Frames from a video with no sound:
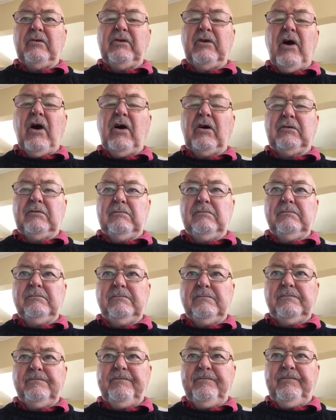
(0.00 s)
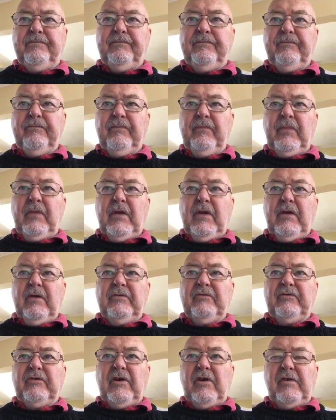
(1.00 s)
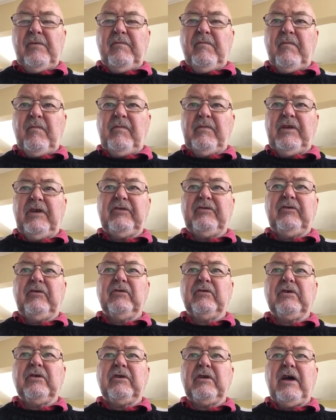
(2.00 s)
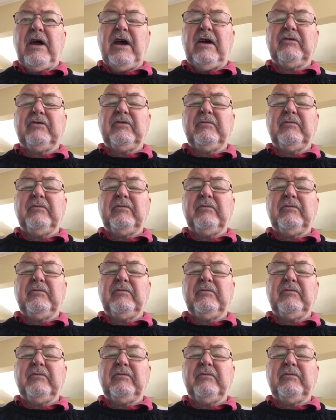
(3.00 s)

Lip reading: or not. So let's look at how